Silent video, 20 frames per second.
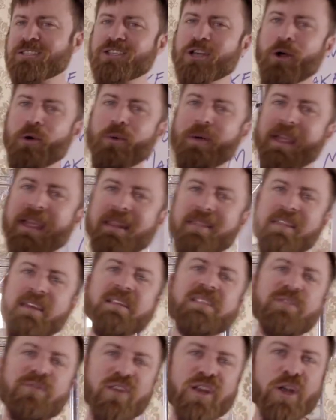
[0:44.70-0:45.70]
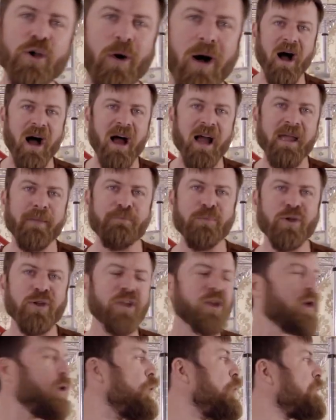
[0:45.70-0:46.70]
So in this video, I'm
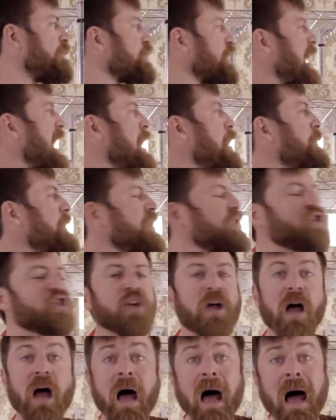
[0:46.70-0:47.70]
gonna go over how much